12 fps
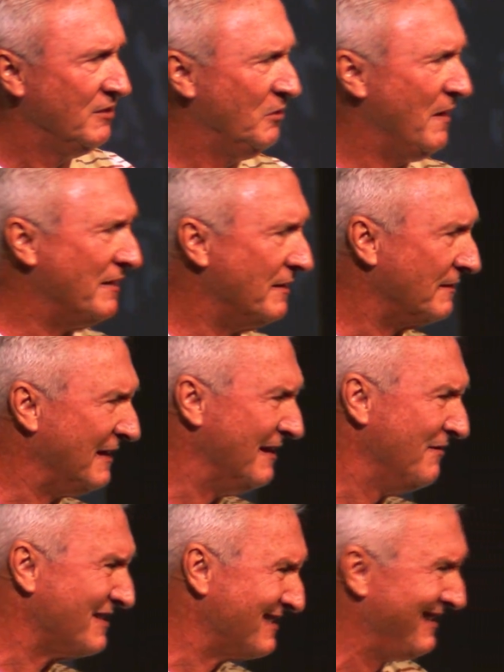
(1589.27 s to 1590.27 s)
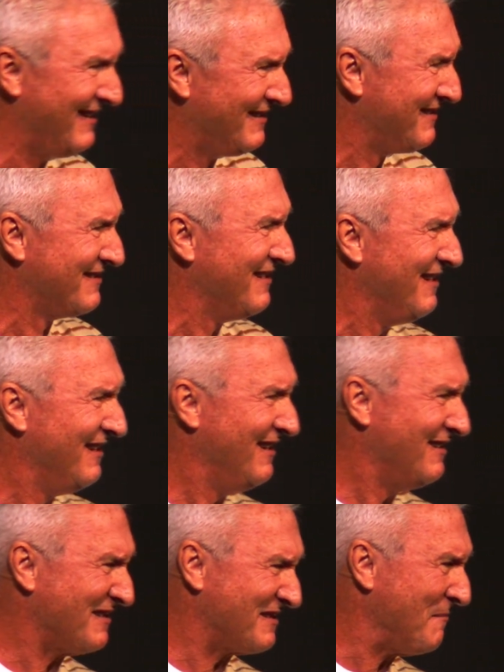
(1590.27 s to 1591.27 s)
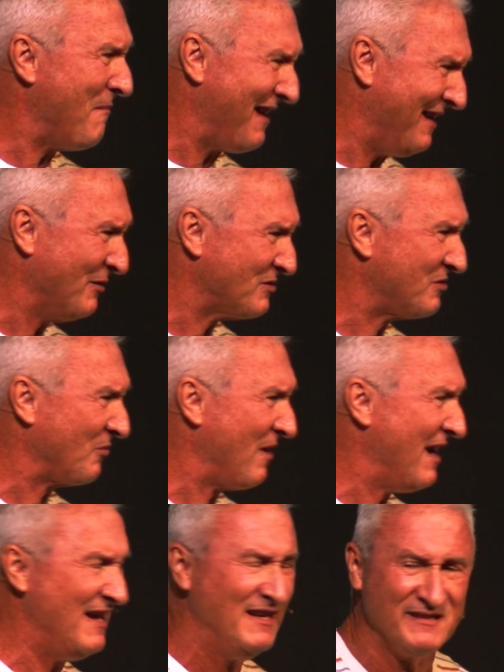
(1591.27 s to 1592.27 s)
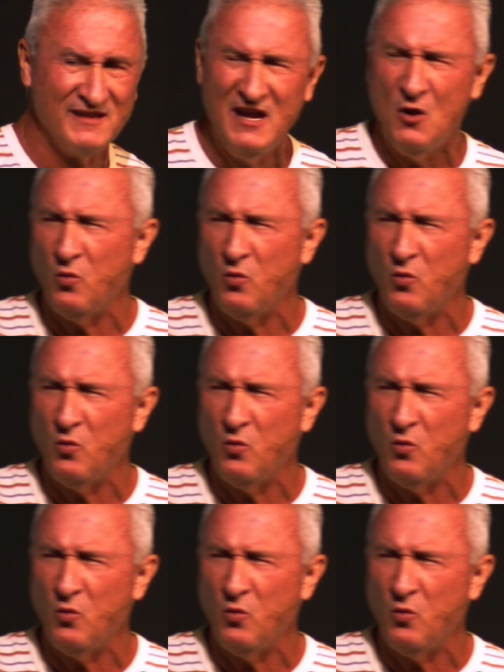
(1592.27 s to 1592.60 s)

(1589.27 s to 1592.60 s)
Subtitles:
who had to give his kids to somebody else to raise,